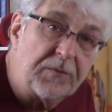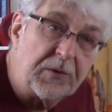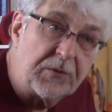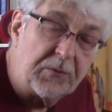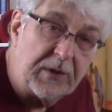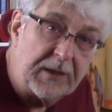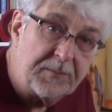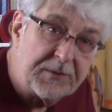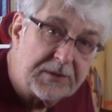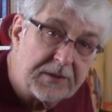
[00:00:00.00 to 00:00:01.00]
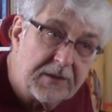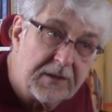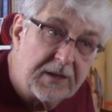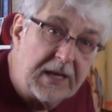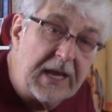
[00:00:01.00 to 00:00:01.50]
of your dreams
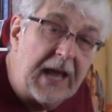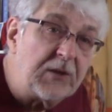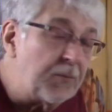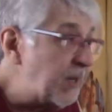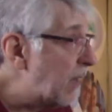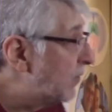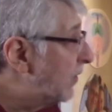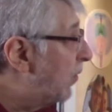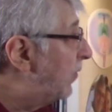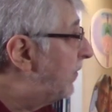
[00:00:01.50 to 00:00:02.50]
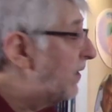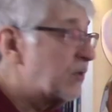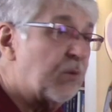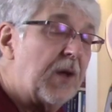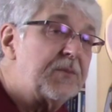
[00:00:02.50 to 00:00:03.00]
and you'll be able to go into
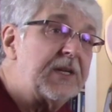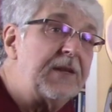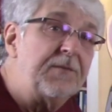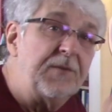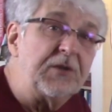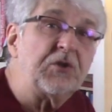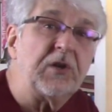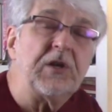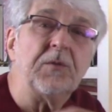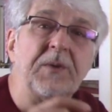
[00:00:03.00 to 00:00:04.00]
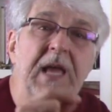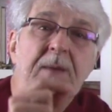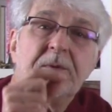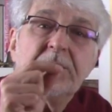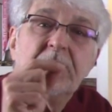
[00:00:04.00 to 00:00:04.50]
these realms, and eventually you'll be
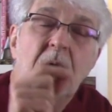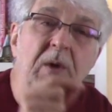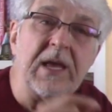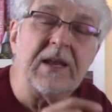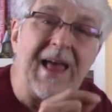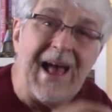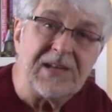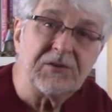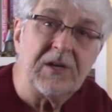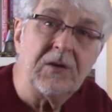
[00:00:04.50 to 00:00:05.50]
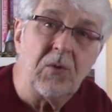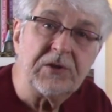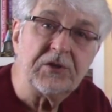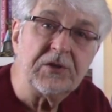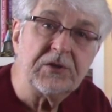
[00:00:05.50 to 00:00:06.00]
able to go in asking
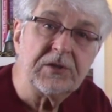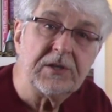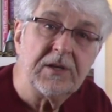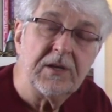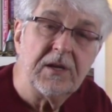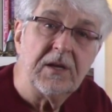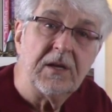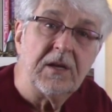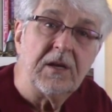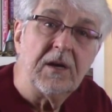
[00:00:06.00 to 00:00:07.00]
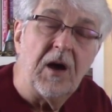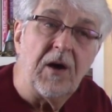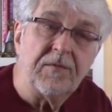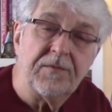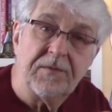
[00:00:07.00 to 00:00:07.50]
questions
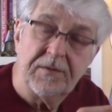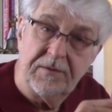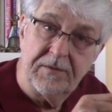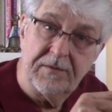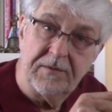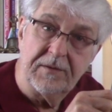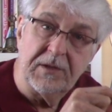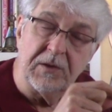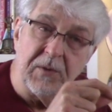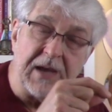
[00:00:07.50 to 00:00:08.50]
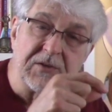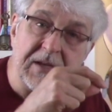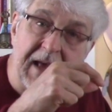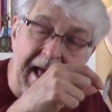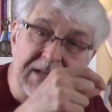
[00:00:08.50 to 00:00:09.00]
of you
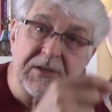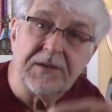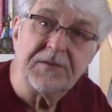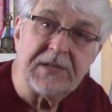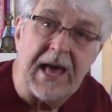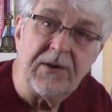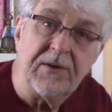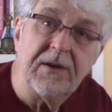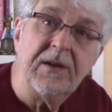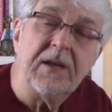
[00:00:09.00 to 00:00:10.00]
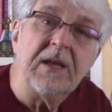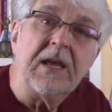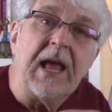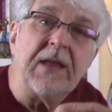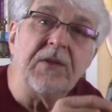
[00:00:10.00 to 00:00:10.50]
actually ask it of Saturn,
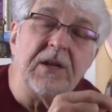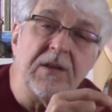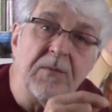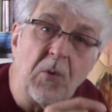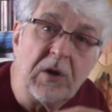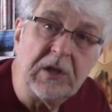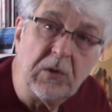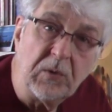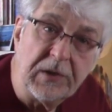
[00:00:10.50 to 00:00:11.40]
and then in the morning you